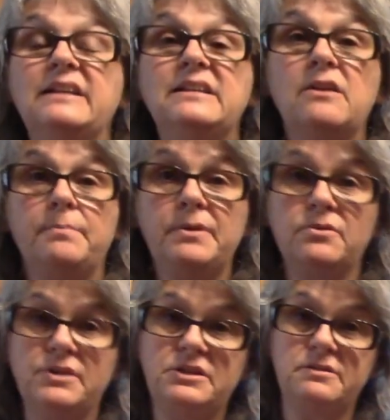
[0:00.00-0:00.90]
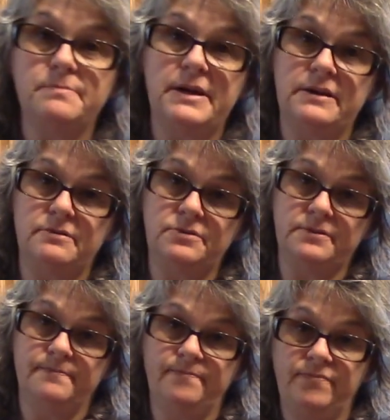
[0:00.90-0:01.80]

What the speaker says: did not peel these tomatoes.